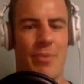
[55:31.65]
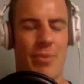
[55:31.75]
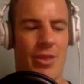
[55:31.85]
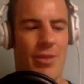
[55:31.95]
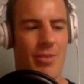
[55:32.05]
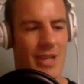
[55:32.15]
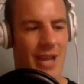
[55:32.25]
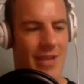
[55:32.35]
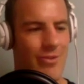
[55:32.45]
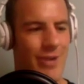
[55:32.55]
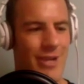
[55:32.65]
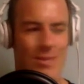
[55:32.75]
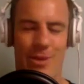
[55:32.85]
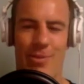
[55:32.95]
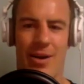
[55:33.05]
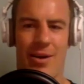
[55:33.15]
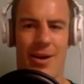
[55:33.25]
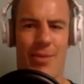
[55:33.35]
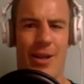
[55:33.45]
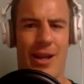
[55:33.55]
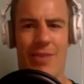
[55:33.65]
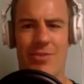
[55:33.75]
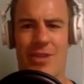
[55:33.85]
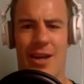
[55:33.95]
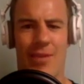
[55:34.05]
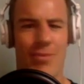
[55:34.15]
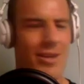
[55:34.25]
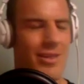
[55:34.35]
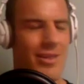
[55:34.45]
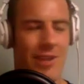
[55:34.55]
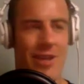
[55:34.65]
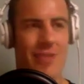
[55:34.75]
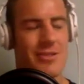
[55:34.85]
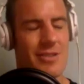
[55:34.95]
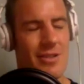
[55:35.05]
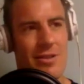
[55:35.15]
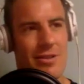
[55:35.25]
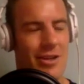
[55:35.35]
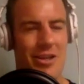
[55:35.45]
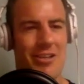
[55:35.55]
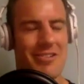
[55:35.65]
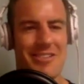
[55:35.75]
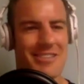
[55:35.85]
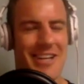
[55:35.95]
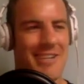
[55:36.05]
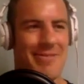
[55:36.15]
Both him and Dave were asking me about how many leaves they had beneath the flowers. I was like, I didn't take